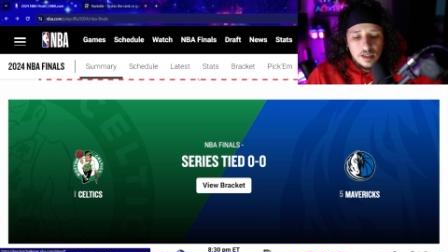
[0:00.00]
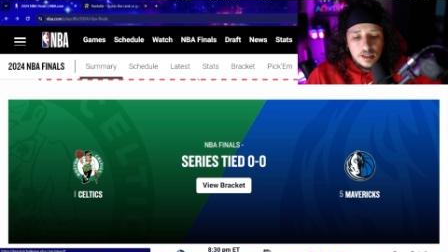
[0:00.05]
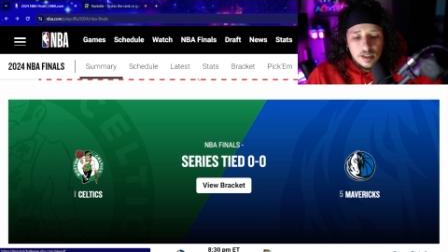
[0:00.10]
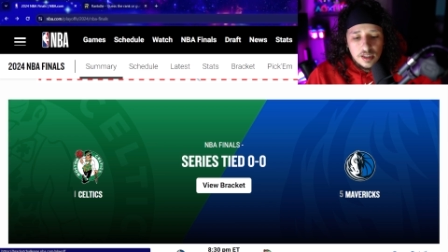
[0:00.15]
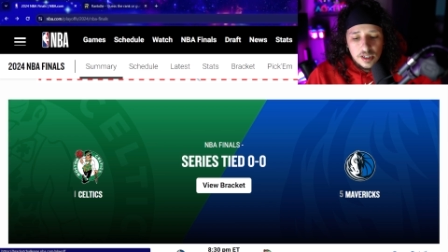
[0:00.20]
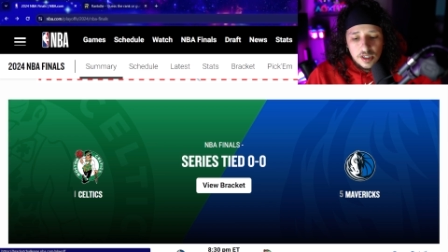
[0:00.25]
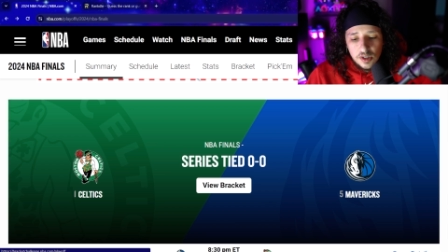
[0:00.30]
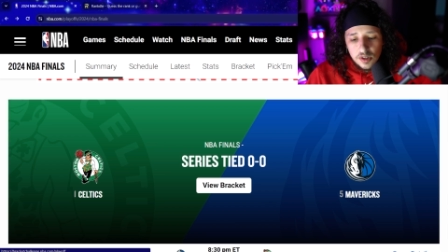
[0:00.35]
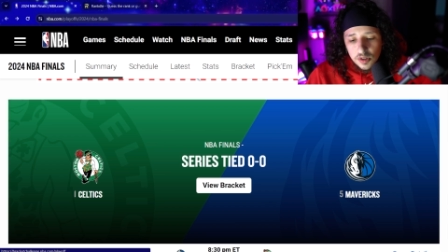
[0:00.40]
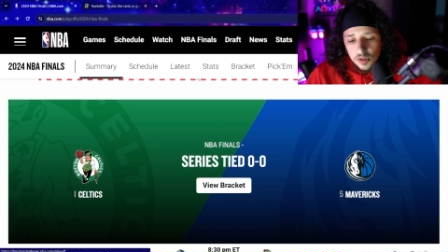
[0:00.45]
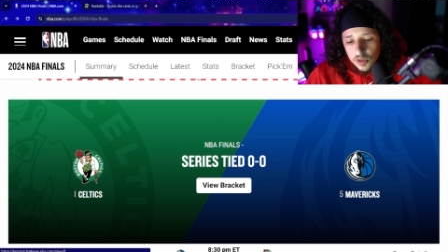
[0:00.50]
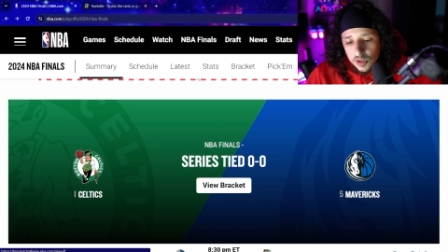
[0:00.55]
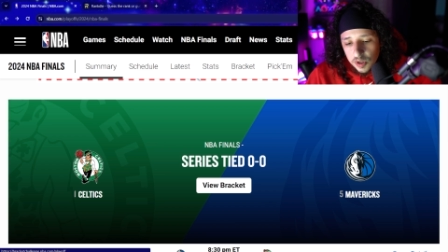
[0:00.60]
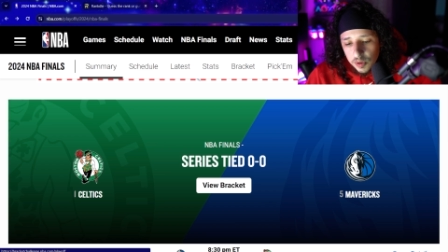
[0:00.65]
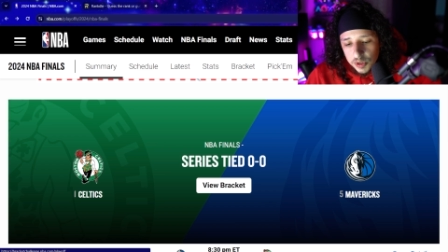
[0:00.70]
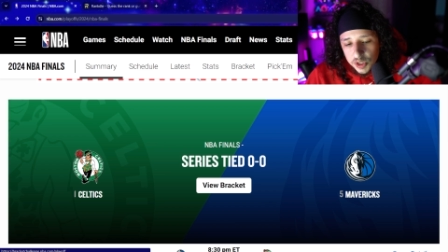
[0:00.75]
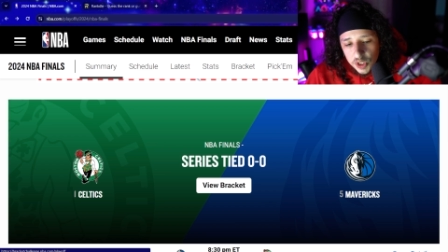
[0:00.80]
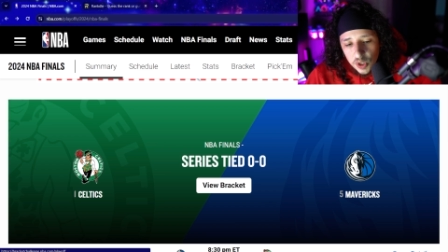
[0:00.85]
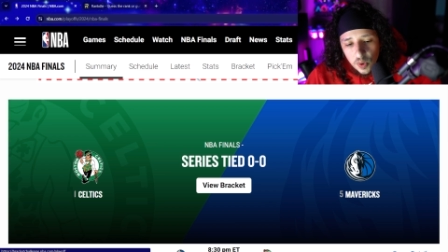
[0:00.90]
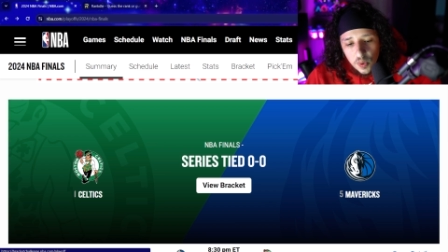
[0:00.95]
You know, Luka
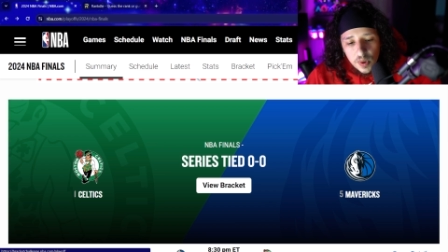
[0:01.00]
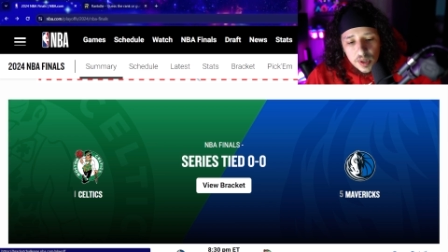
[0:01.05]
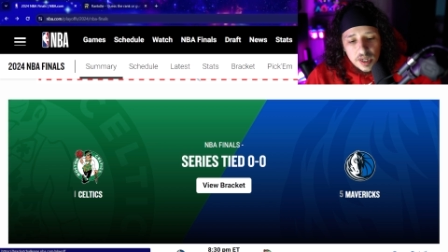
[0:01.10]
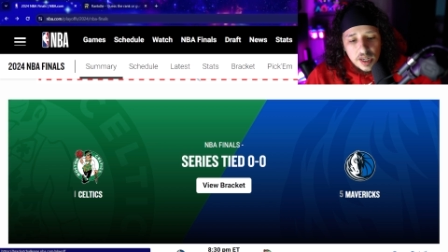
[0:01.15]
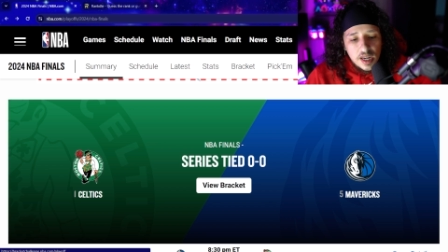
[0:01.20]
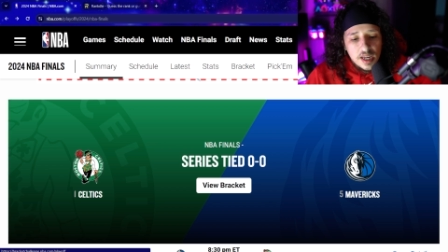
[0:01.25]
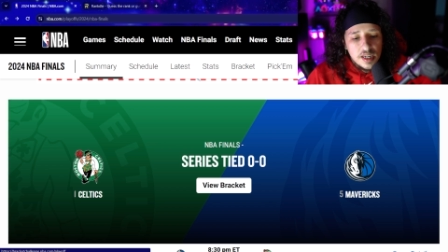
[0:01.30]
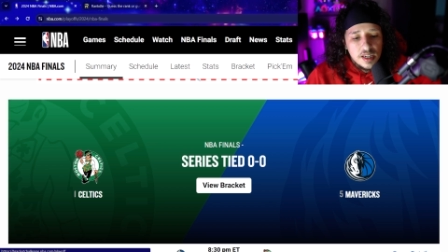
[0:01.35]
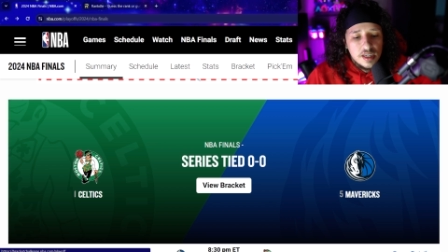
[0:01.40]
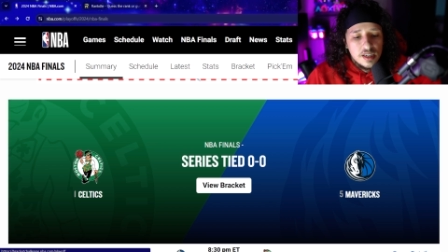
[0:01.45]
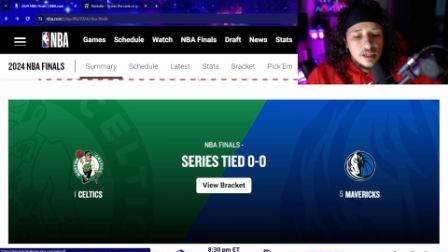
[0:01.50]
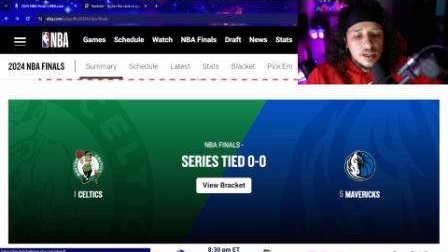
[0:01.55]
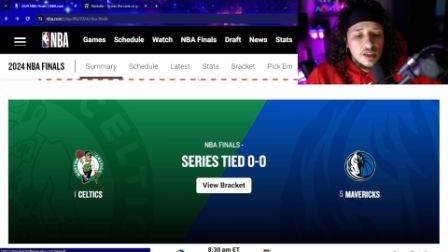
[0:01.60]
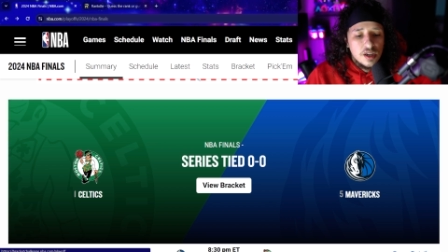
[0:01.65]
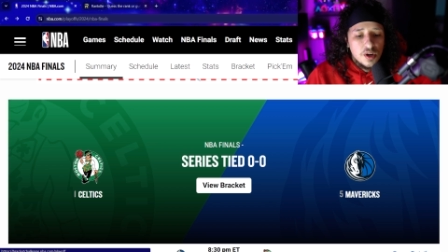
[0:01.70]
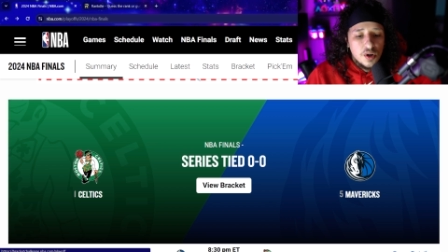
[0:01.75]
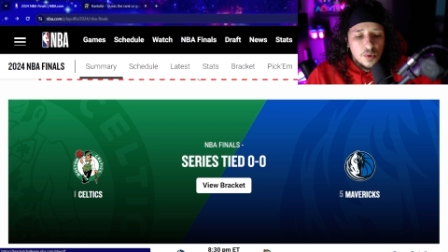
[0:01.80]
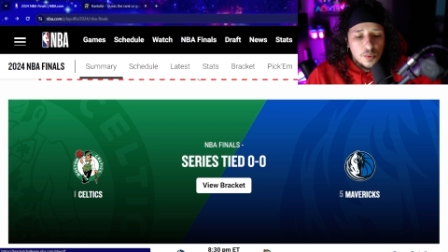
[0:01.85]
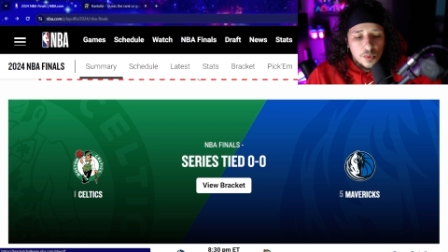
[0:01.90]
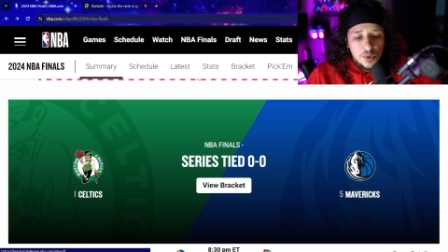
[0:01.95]
was going in and
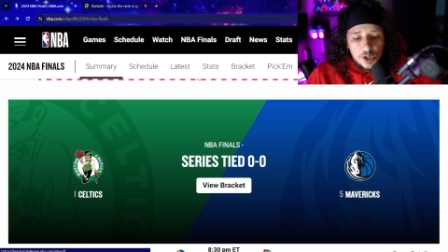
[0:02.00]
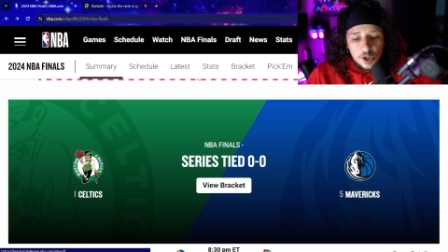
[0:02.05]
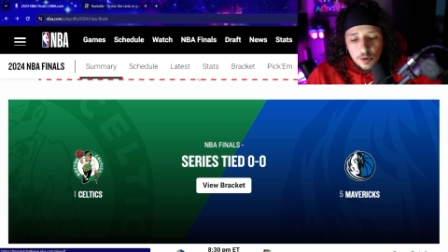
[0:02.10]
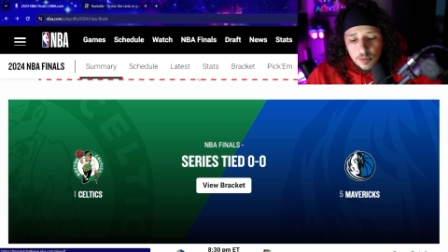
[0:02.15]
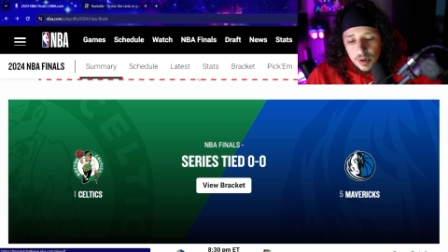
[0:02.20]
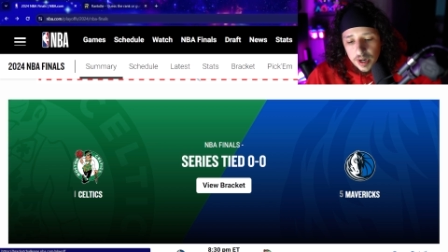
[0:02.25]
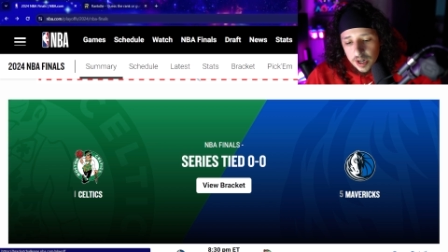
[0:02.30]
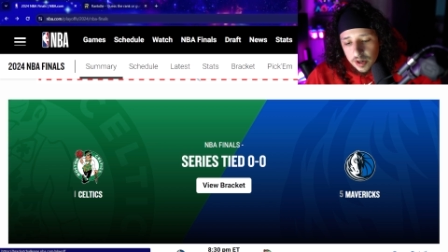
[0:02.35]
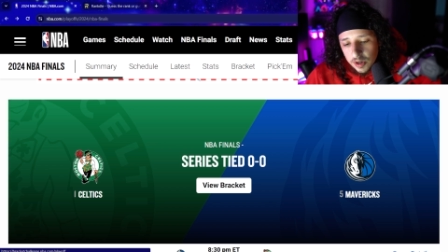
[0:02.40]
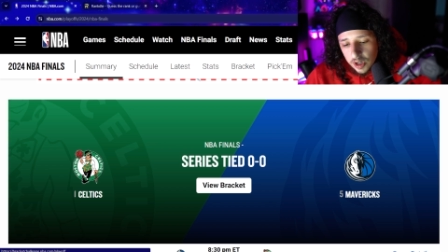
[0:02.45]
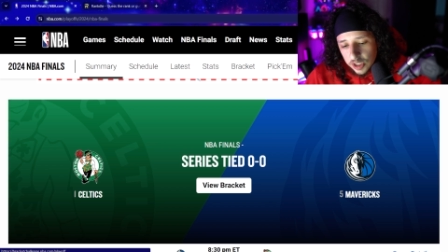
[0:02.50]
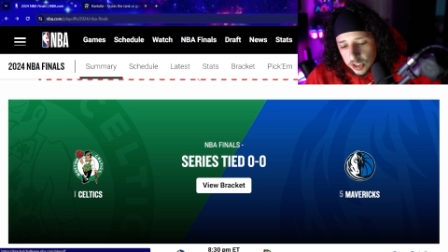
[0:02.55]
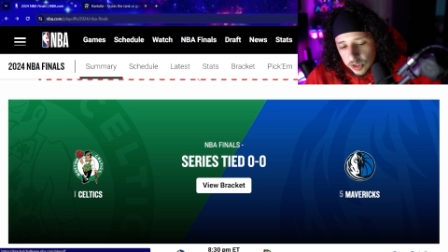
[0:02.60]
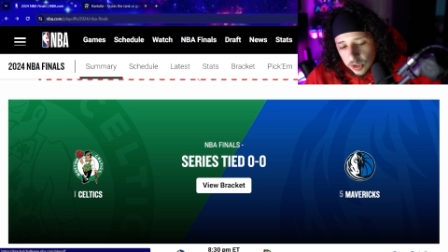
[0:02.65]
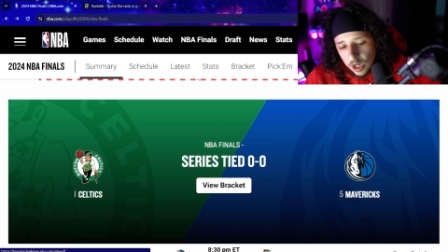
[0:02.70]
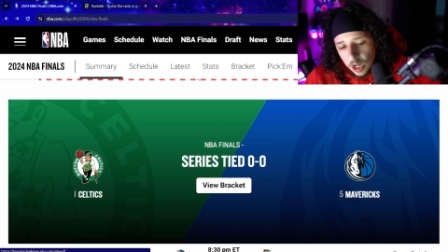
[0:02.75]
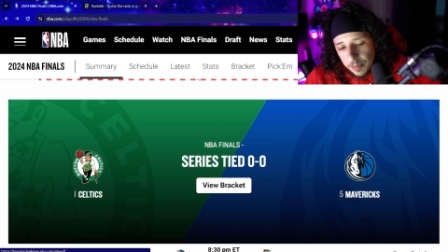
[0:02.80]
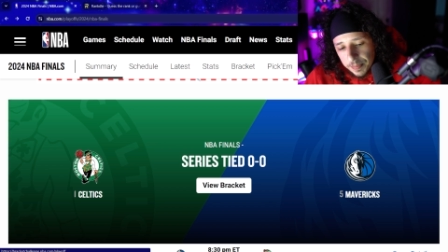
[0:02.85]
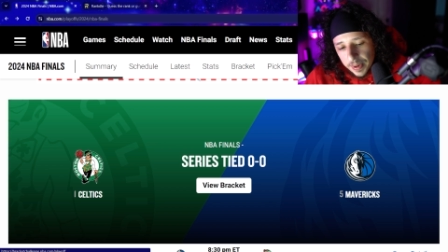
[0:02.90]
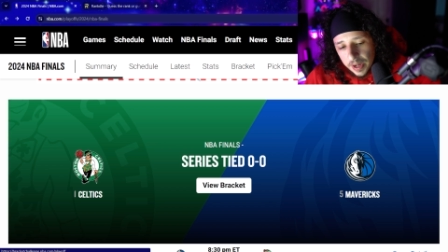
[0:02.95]
Rudy Gobert would also
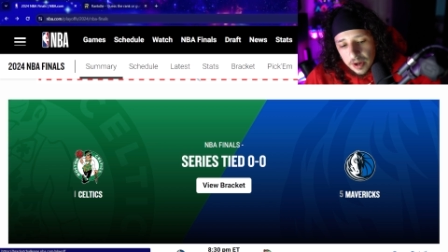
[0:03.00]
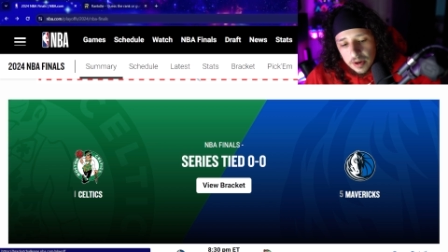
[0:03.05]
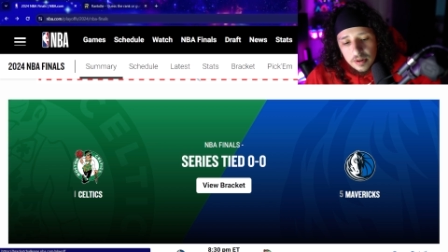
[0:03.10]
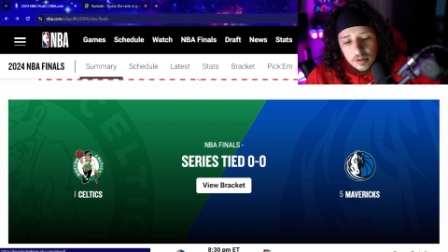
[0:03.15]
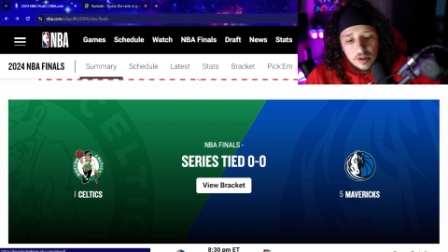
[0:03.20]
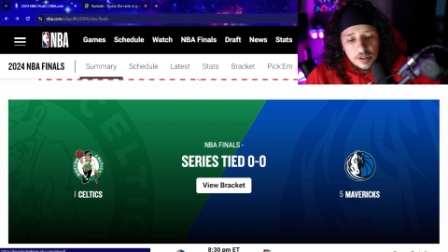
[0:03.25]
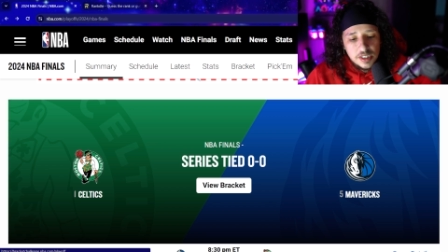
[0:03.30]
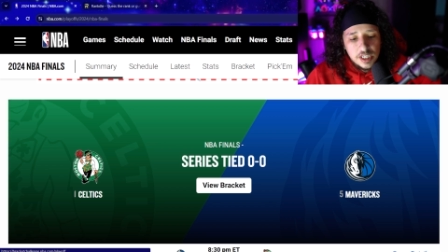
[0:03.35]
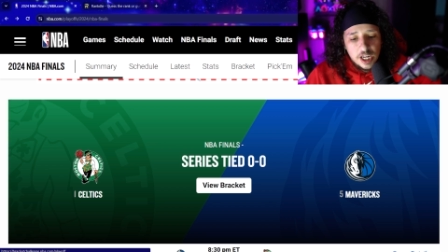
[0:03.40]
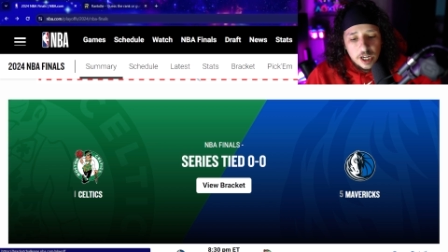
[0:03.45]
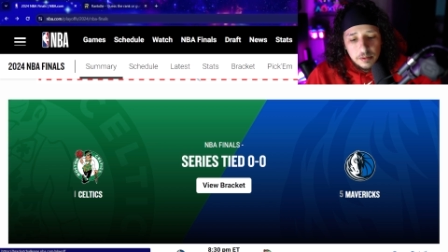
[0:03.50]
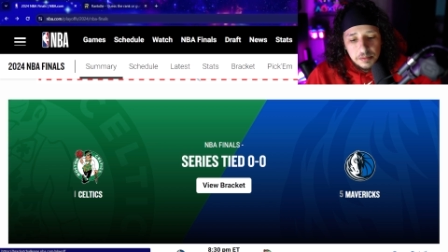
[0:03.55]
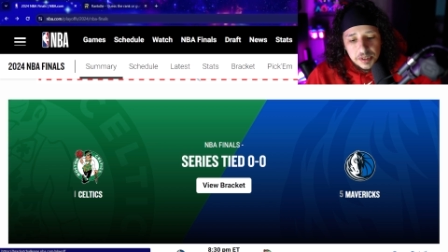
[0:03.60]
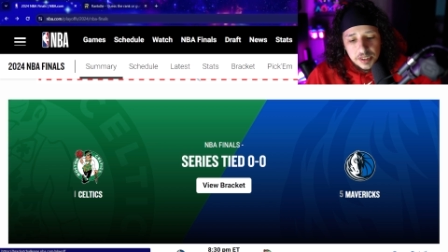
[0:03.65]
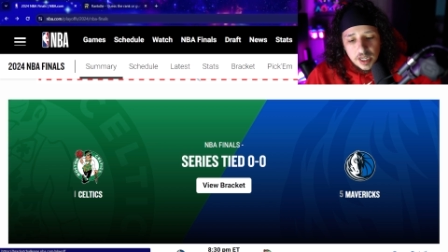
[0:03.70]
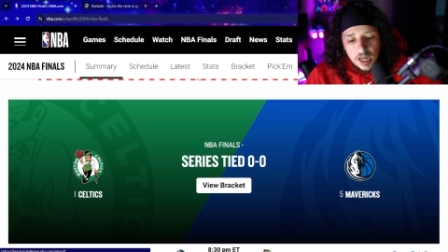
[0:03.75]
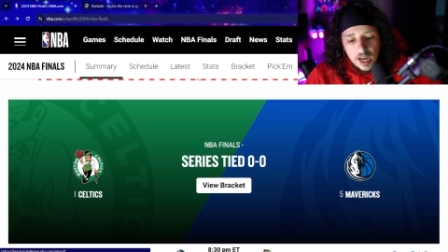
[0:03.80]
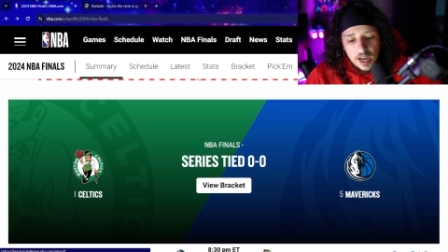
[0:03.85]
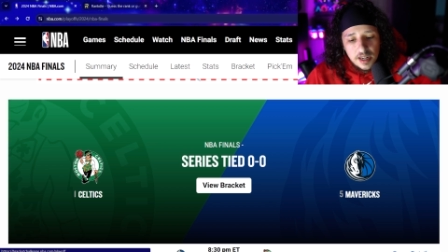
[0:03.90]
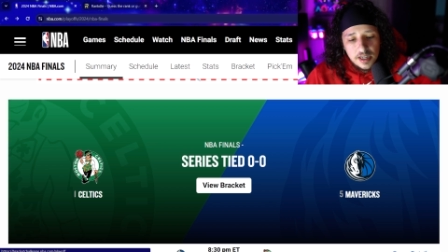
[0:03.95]
help out on the help
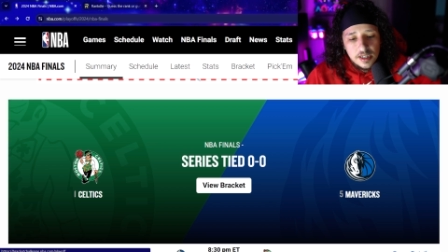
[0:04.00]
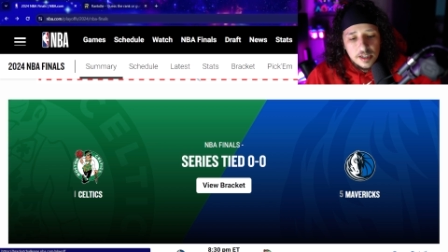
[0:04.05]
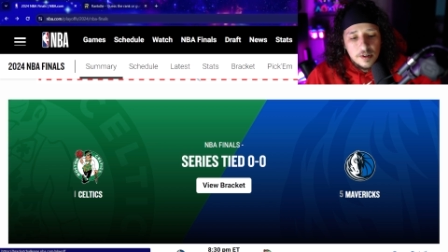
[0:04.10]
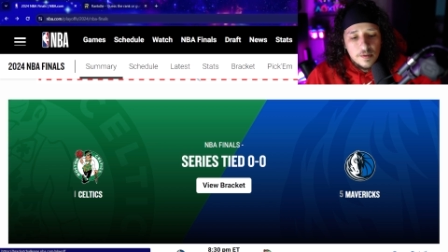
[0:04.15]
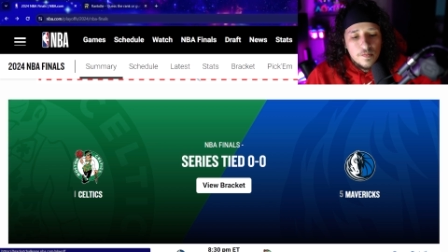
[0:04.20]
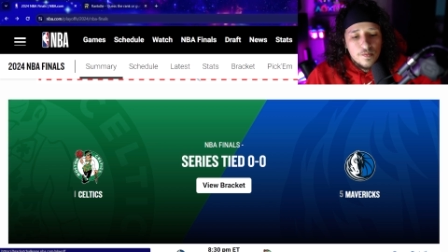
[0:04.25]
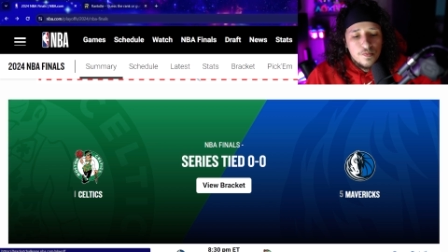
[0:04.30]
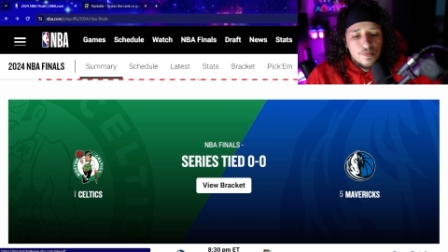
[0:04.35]
side, and